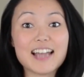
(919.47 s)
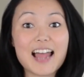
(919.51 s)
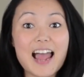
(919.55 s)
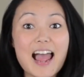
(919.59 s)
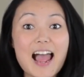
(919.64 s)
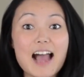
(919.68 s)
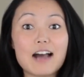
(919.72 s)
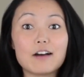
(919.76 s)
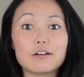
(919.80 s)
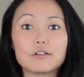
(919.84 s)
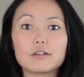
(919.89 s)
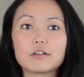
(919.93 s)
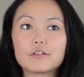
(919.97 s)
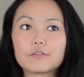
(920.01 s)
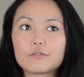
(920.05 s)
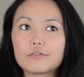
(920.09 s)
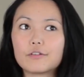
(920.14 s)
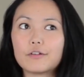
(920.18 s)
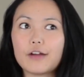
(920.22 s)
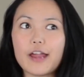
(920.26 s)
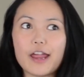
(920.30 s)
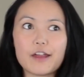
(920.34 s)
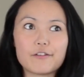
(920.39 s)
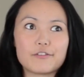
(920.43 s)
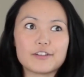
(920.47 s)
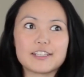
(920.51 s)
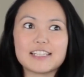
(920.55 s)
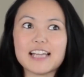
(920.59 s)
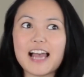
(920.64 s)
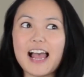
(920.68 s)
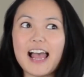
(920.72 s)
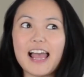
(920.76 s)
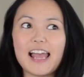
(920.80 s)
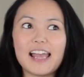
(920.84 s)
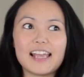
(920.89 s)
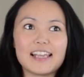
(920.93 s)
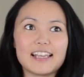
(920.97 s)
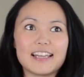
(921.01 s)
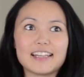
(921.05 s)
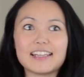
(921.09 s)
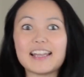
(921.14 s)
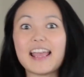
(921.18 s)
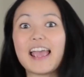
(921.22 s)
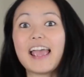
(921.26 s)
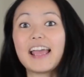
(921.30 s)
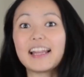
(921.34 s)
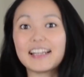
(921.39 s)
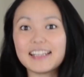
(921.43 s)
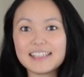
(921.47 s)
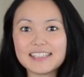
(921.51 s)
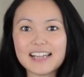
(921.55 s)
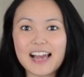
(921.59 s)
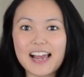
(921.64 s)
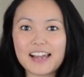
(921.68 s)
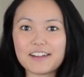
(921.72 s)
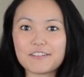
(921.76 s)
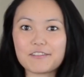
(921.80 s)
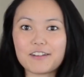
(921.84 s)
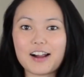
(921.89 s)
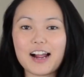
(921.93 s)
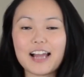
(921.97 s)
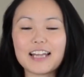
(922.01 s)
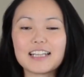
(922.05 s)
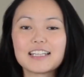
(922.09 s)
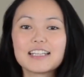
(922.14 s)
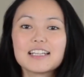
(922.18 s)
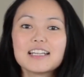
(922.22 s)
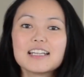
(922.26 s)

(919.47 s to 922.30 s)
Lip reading: out for every day and any day, right?